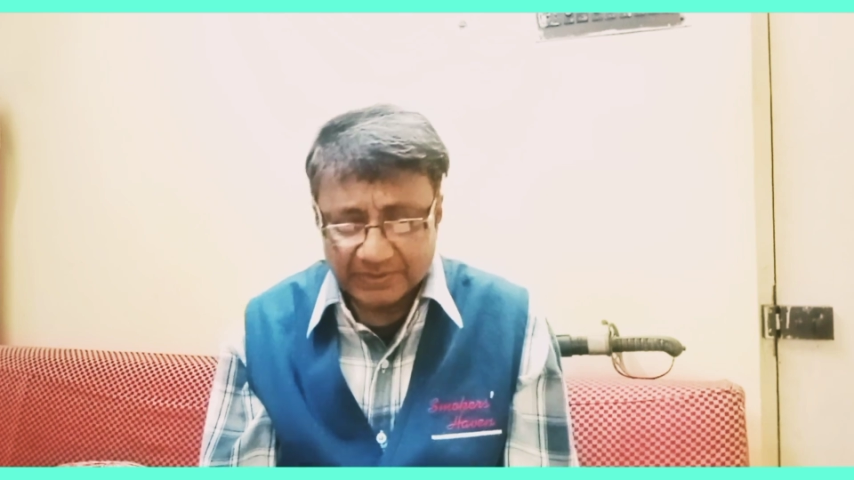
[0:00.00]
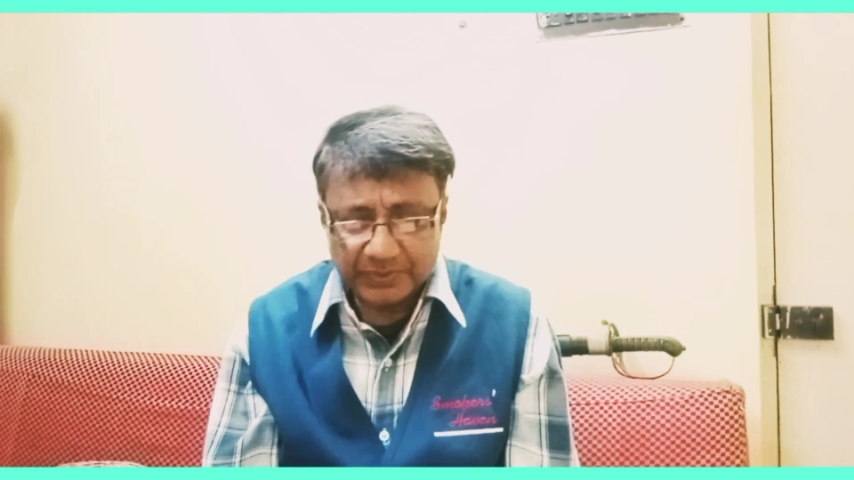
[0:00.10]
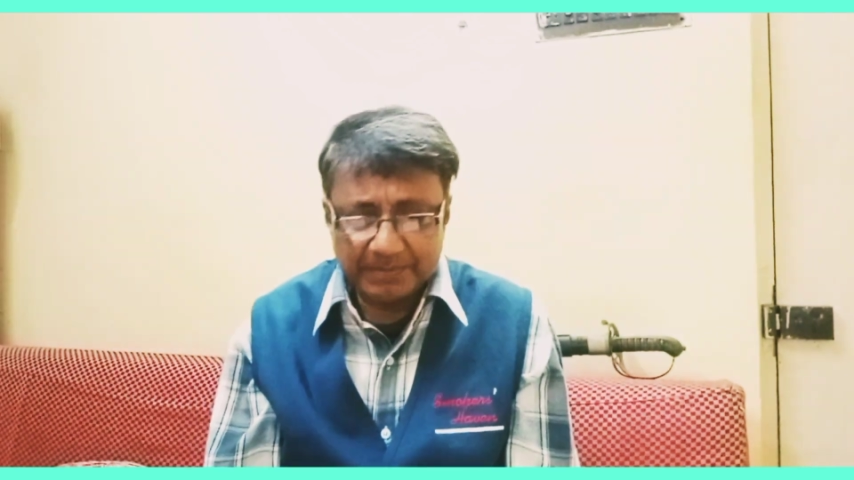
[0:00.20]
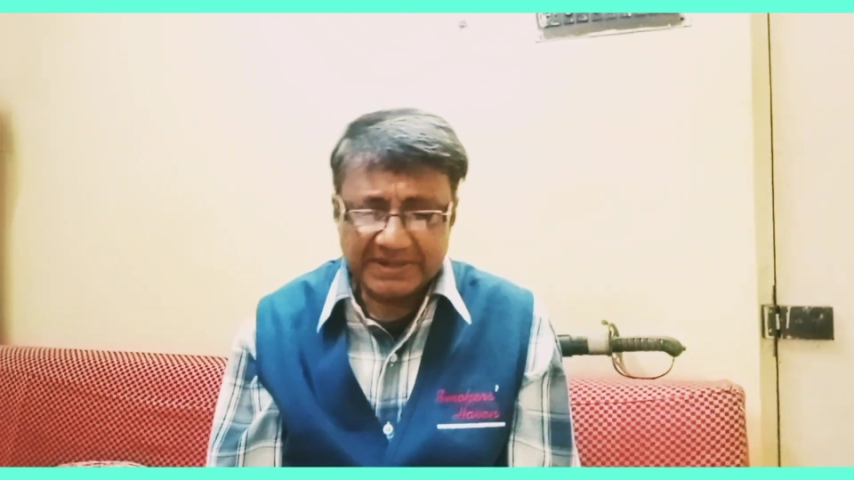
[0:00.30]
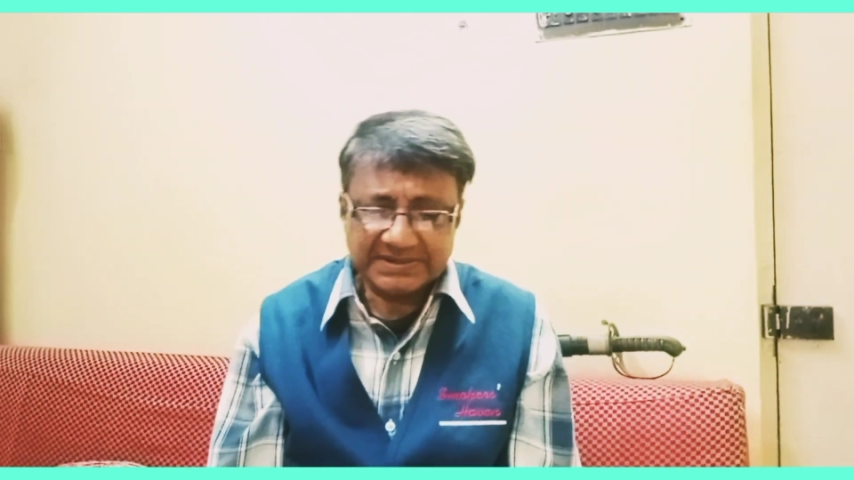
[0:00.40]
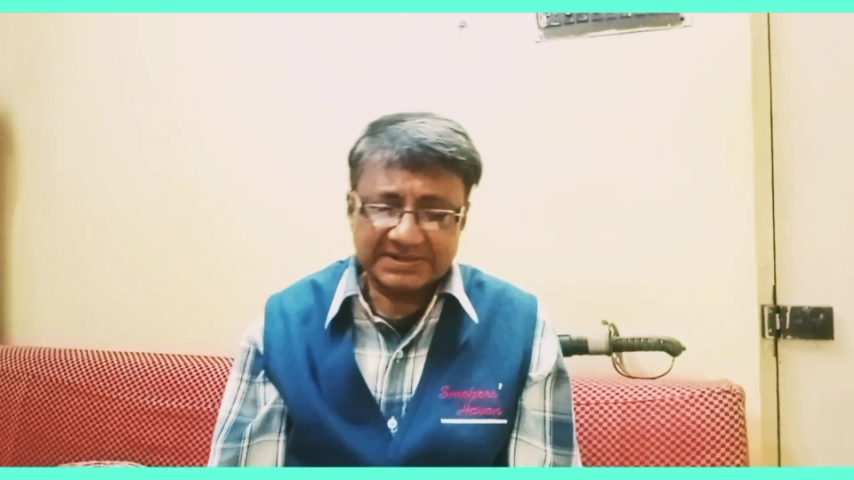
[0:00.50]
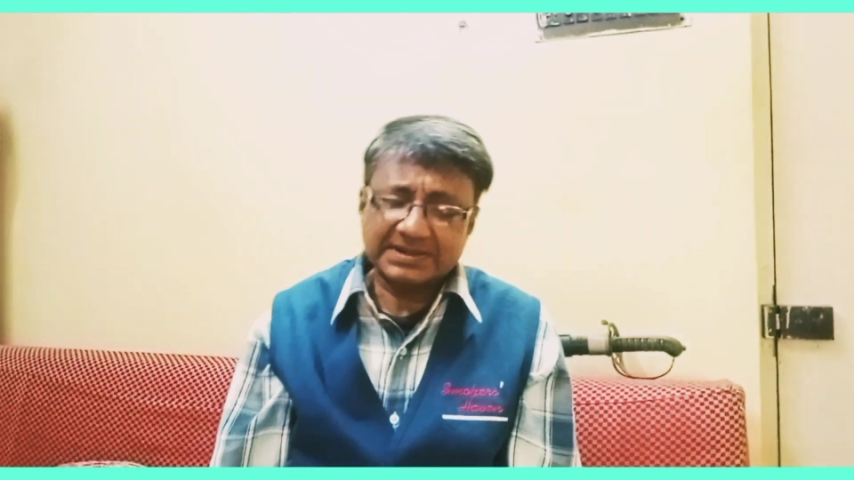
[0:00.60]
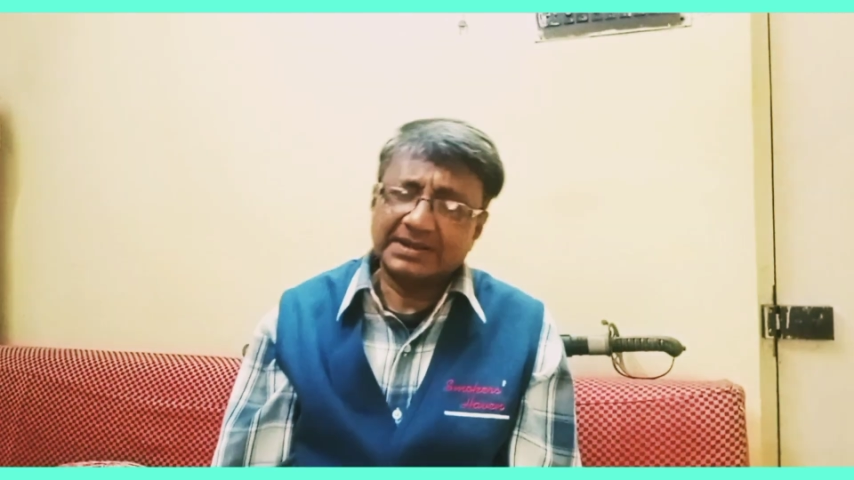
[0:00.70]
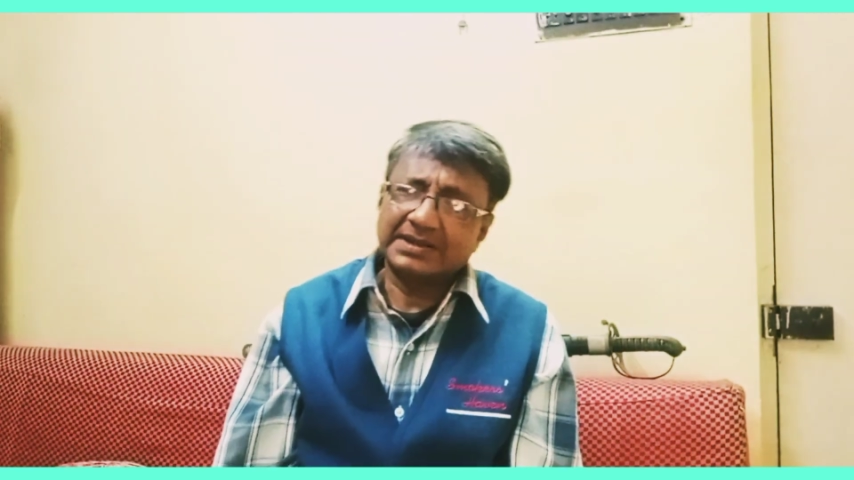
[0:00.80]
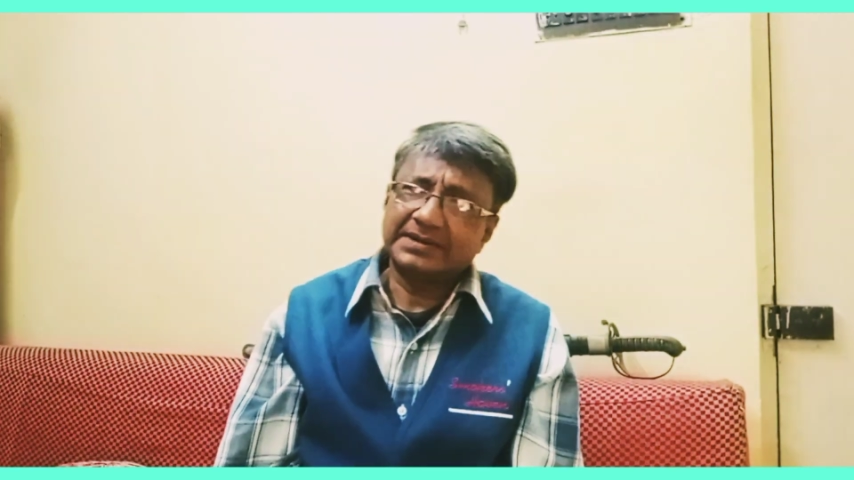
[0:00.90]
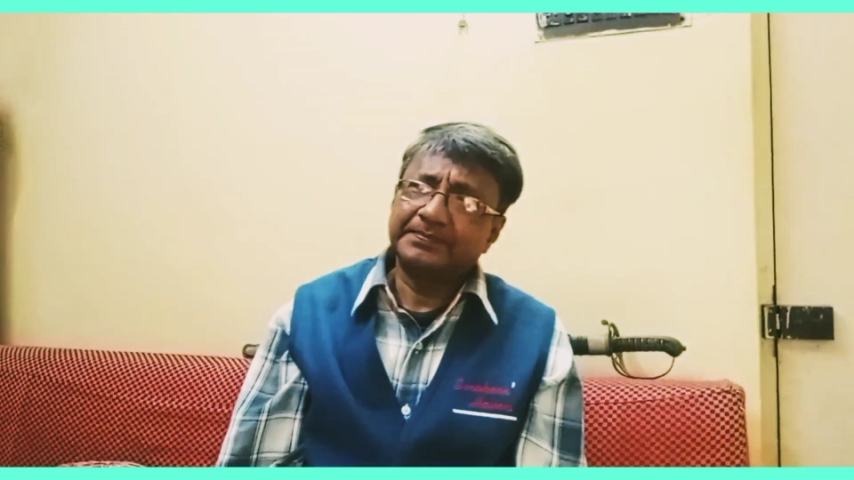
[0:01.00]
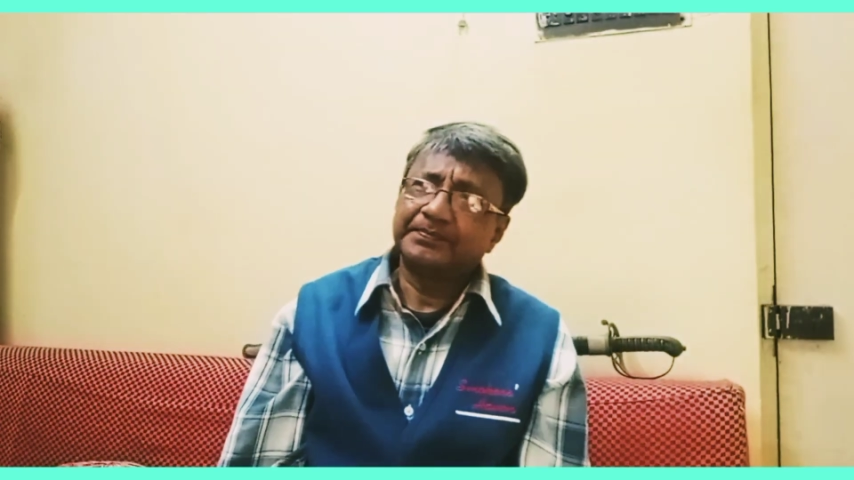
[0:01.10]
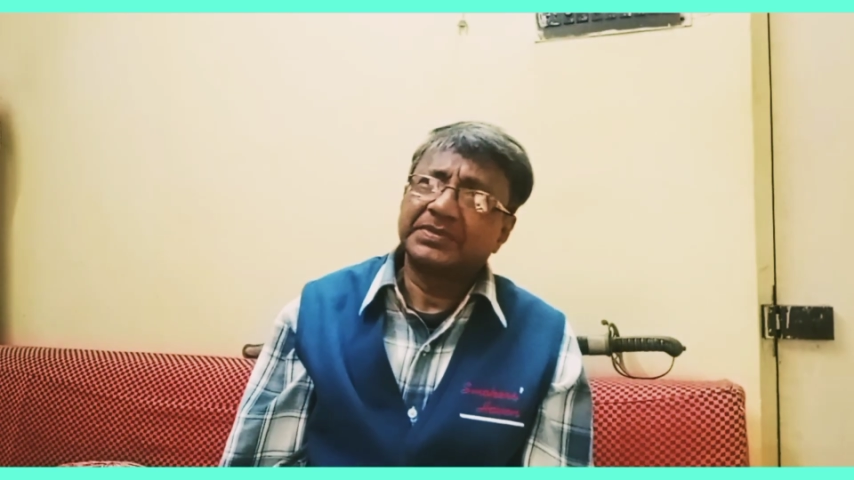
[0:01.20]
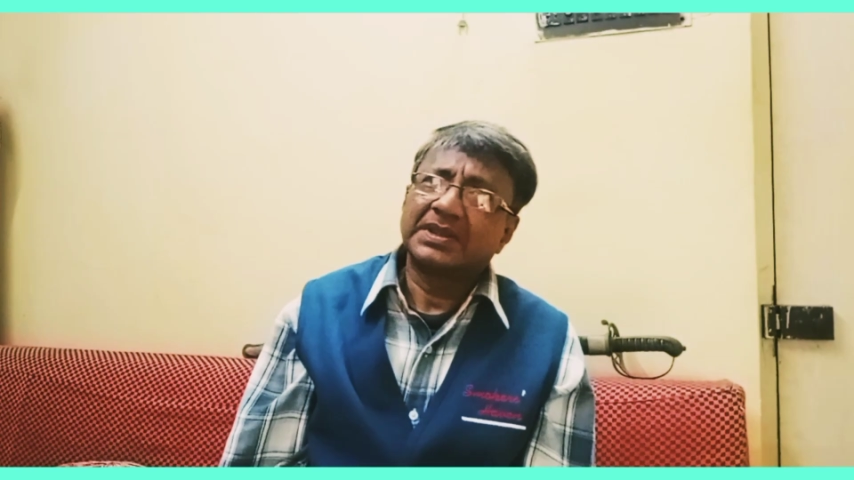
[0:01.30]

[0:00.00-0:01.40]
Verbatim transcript: we must um,